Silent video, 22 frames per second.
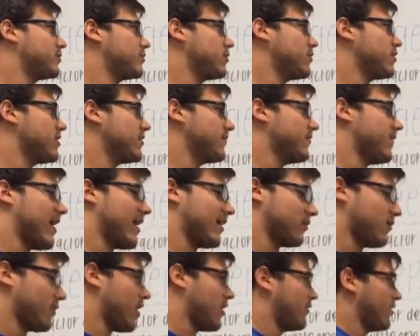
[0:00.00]
So we're gonna
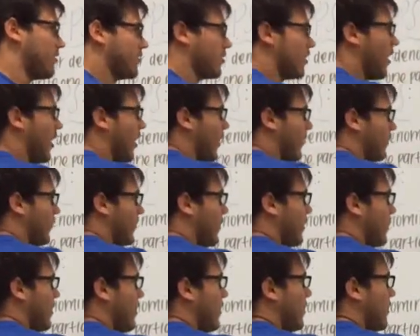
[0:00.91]
factor out the
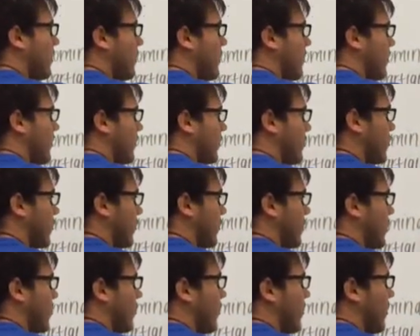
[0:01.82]
top. So
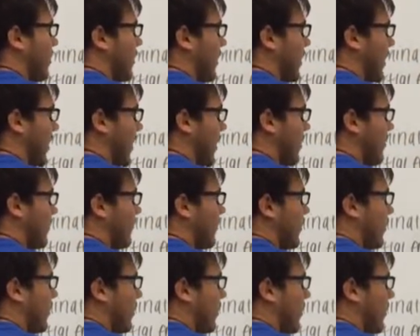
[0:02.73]
here we're gonna have